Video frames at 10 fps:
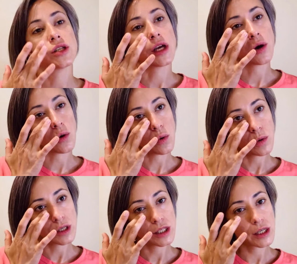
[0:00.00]
they
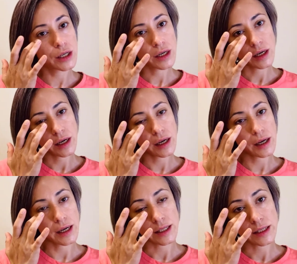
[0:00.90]
always
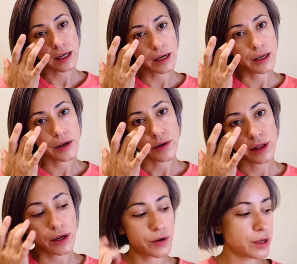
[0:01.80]
get stuck here in
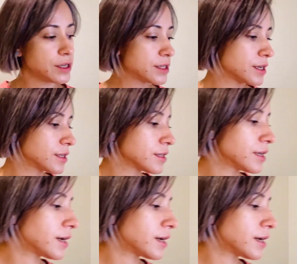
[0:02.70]
a crease under the